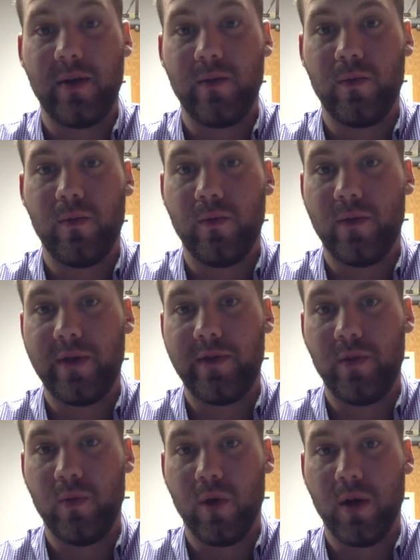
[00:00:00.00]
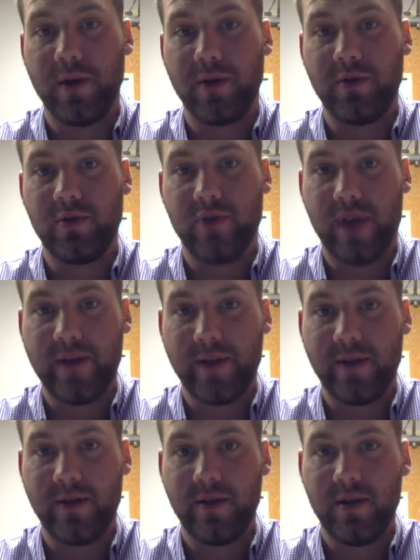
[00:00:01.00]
well, what if you weren't driving?